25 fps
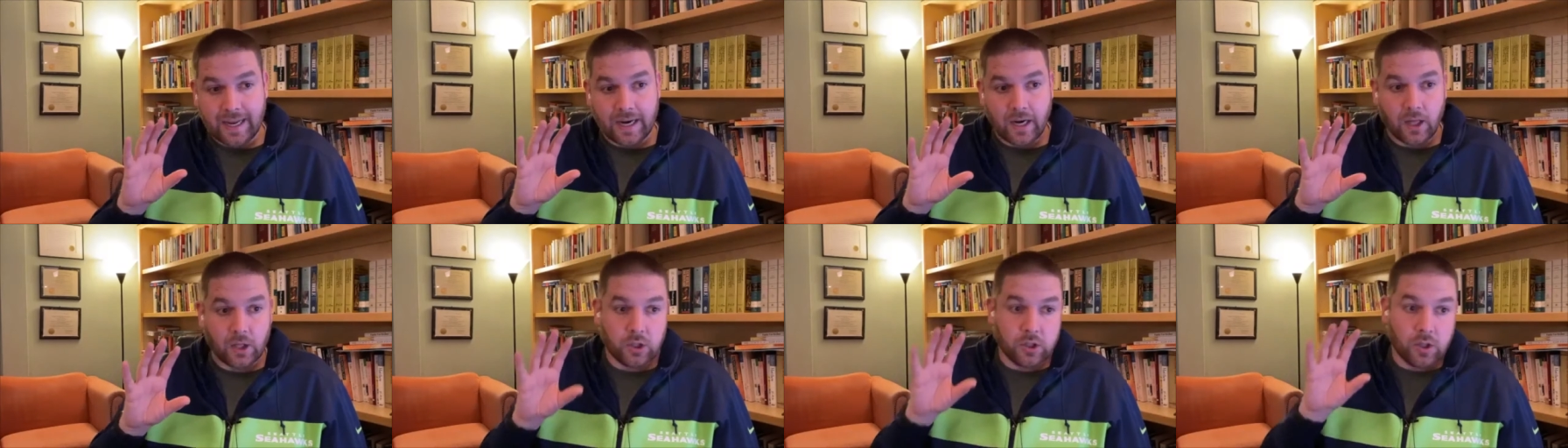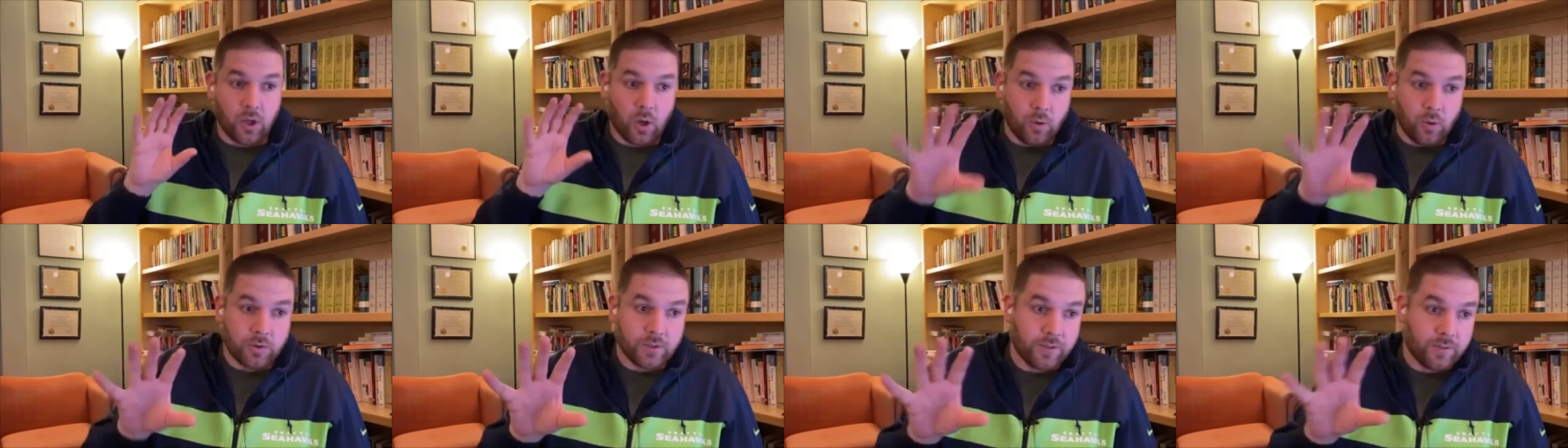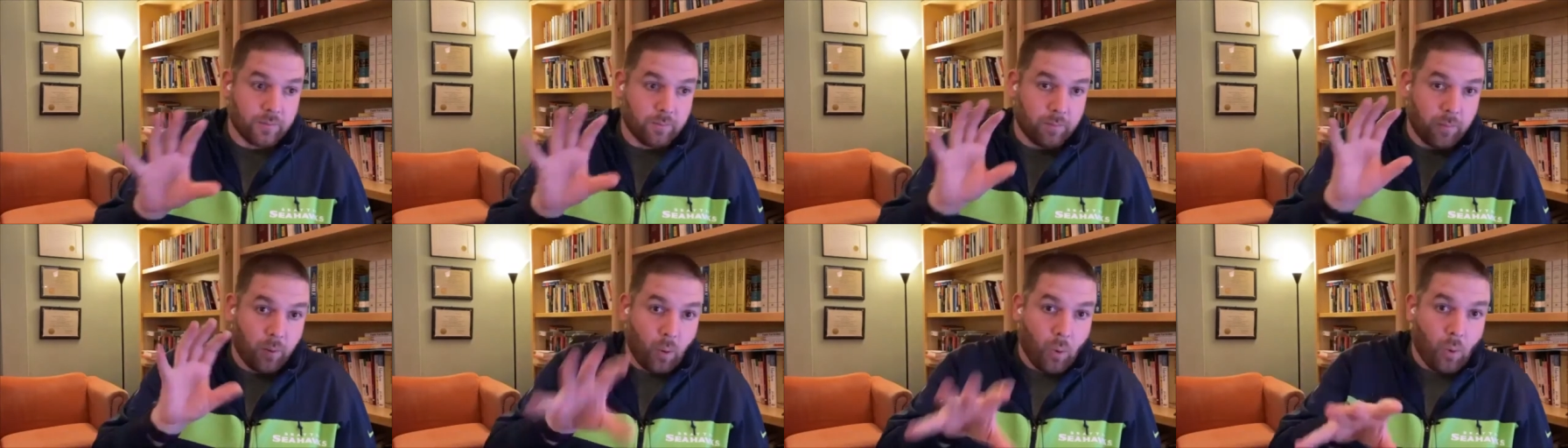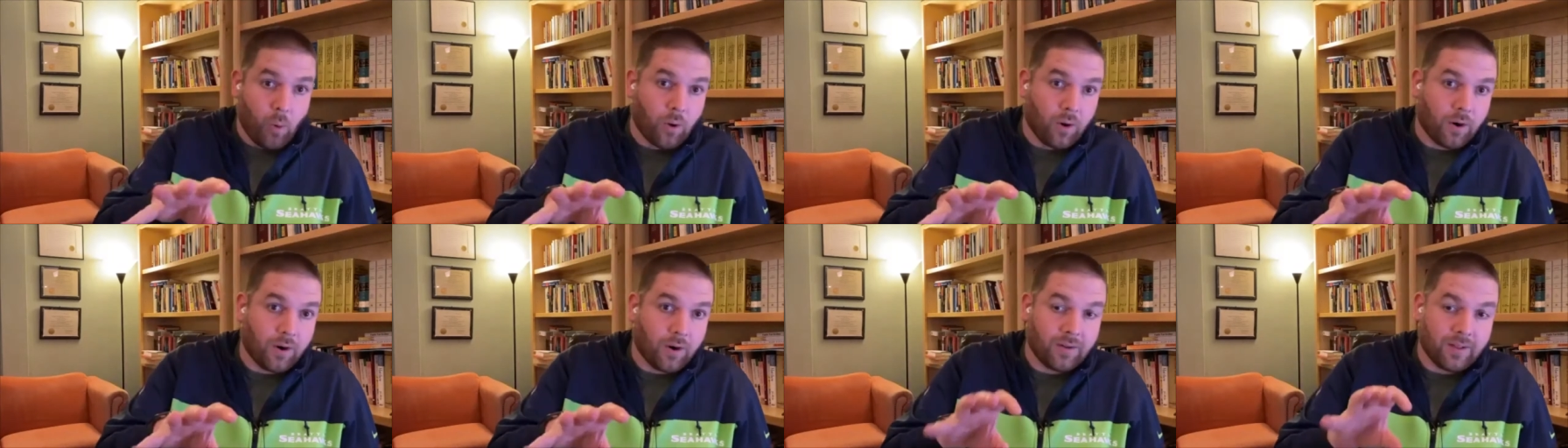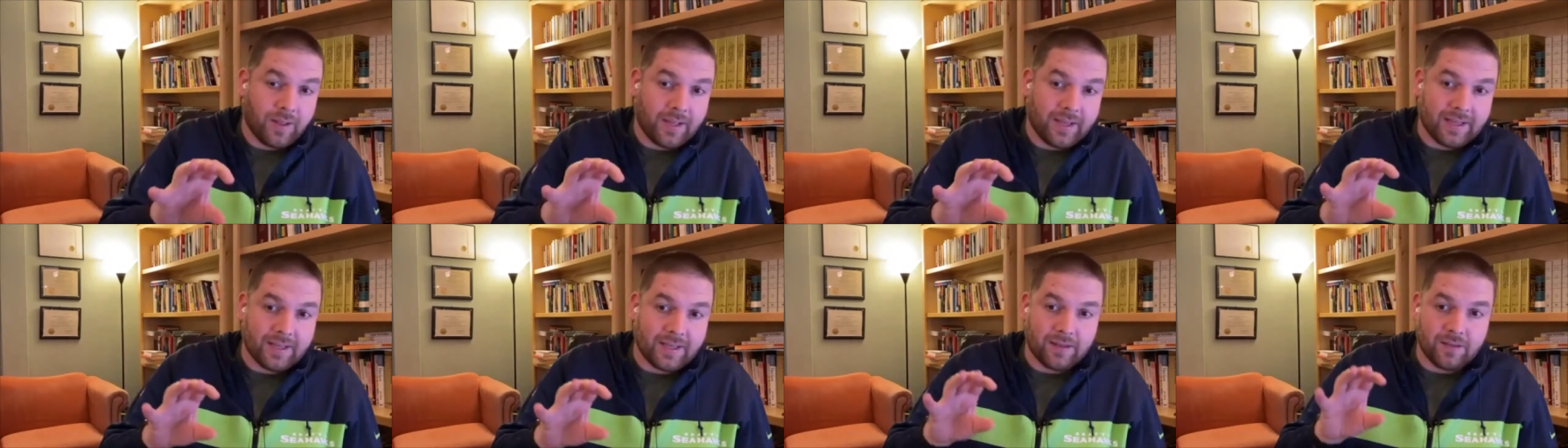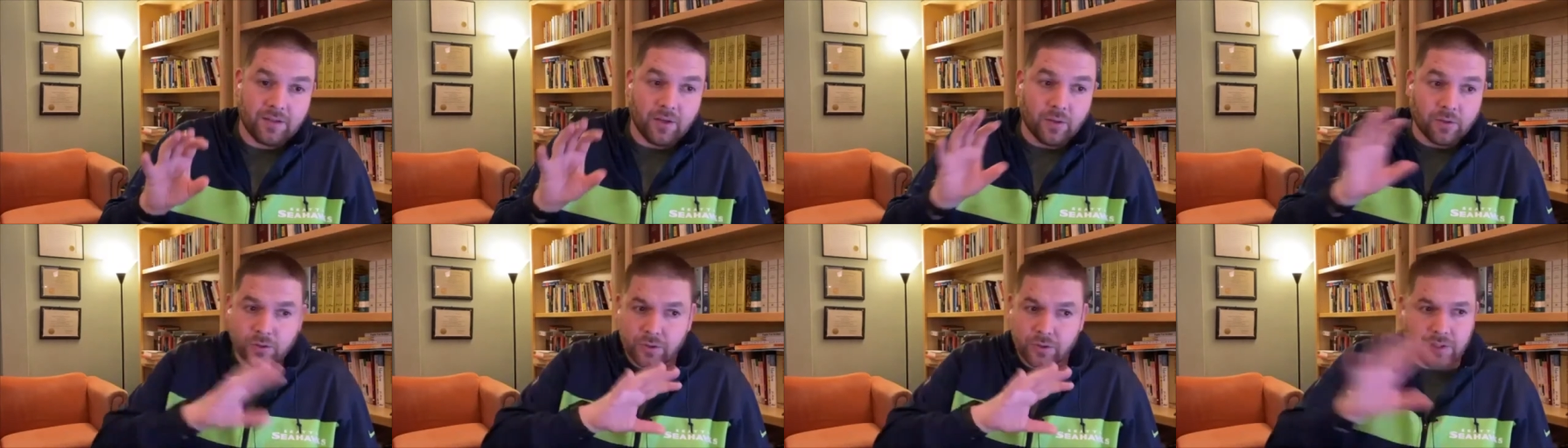at a loan to the poor, like
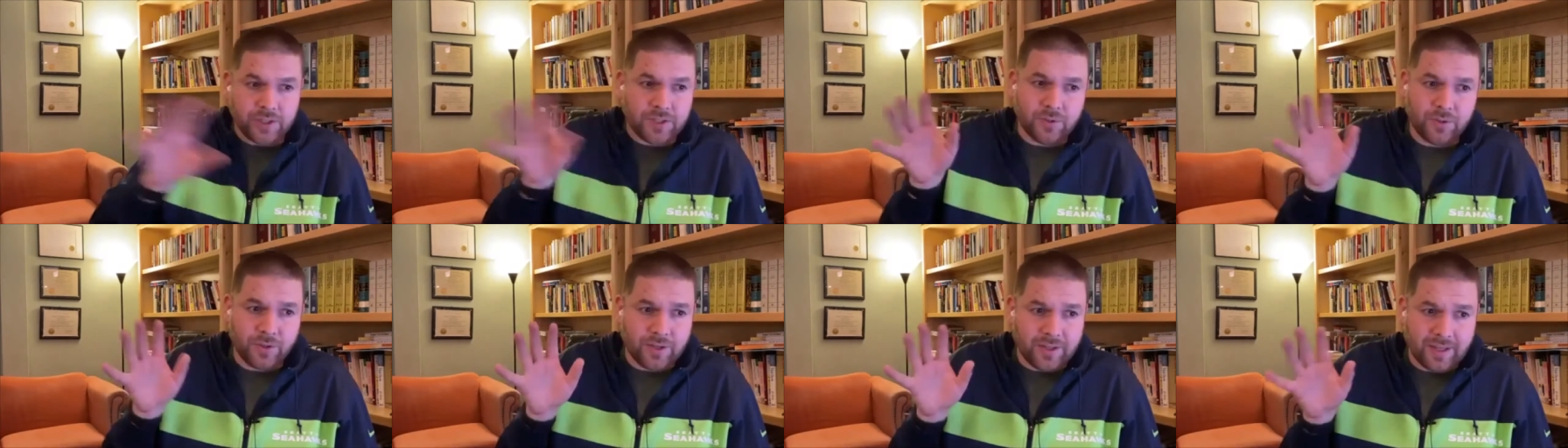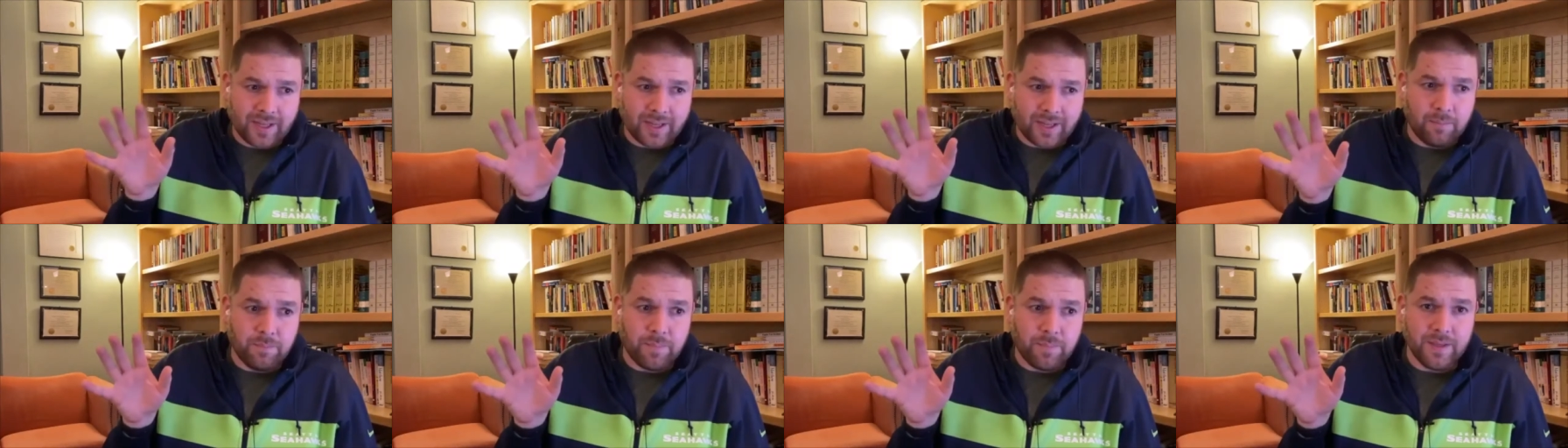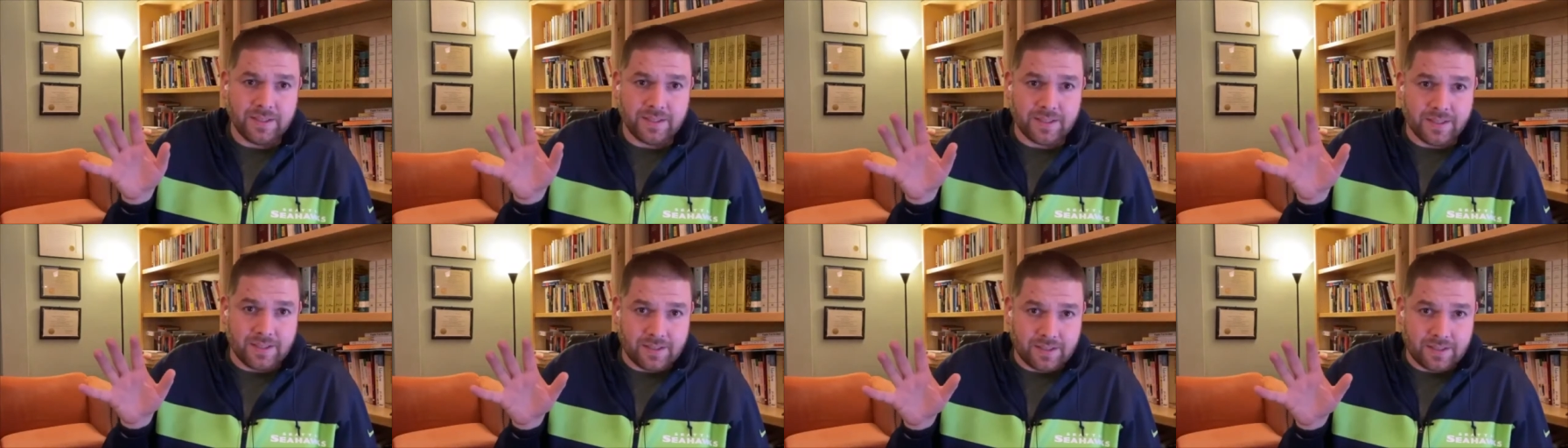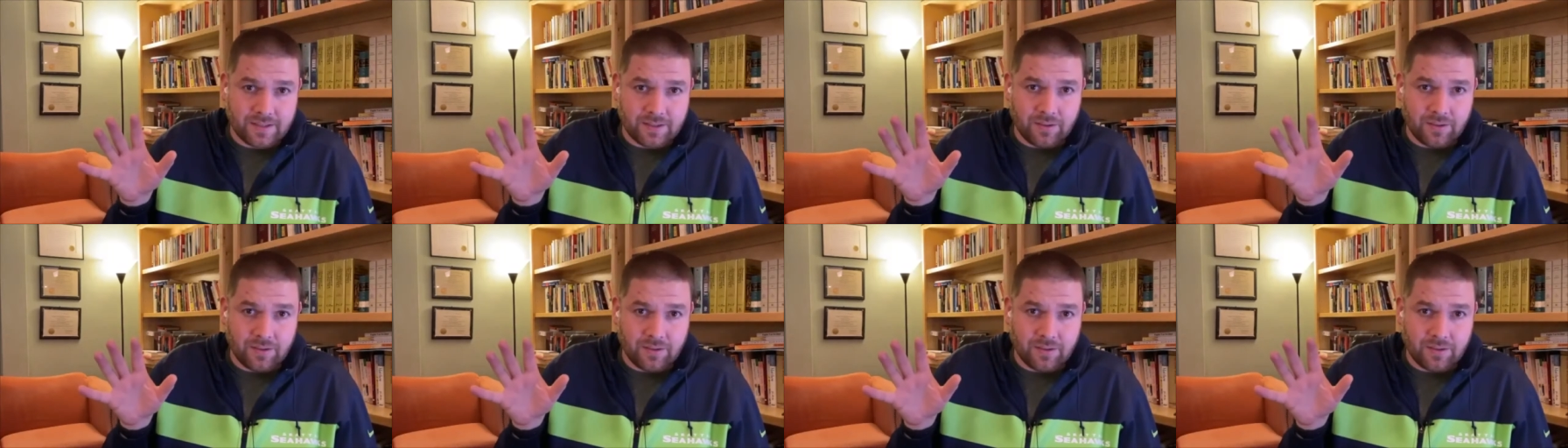don't just treat it like business.